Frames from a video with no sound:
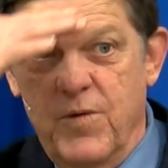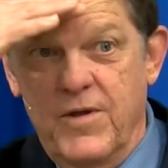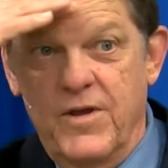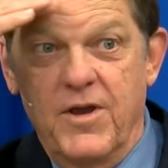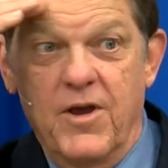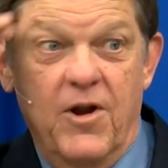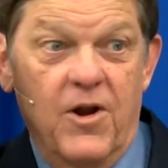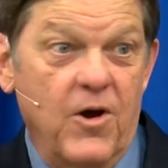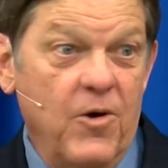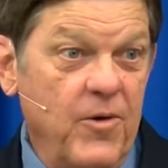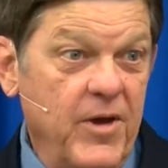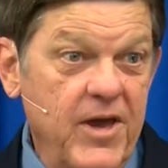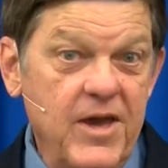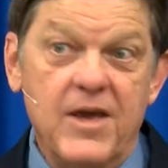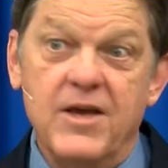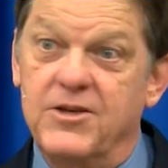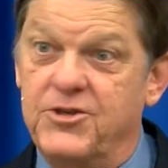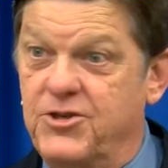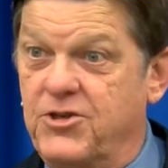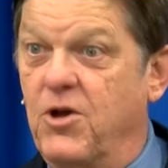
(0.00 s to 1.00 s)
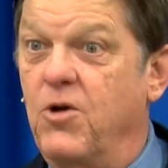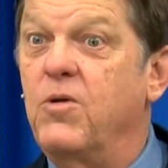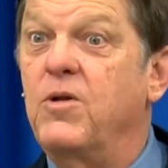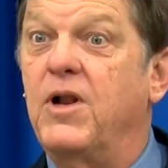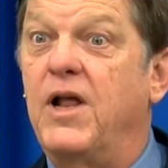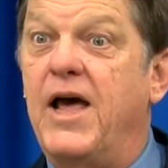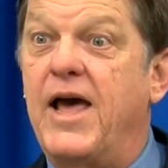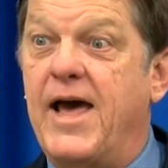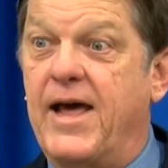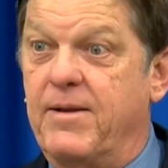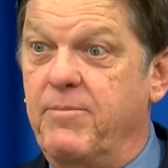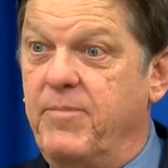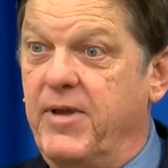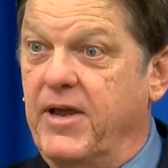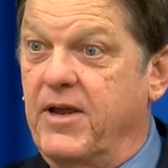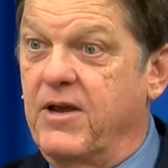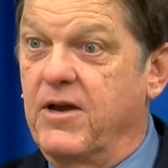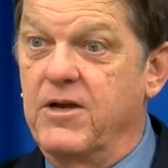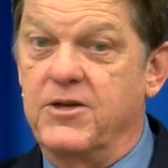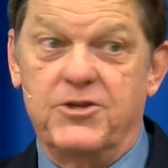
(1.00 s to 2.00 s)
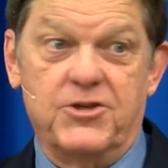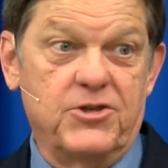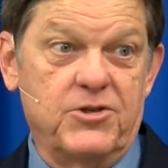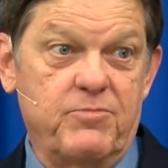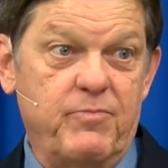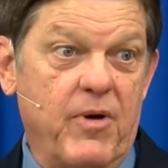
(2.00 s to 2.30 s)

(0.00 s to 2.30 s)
he is so glad because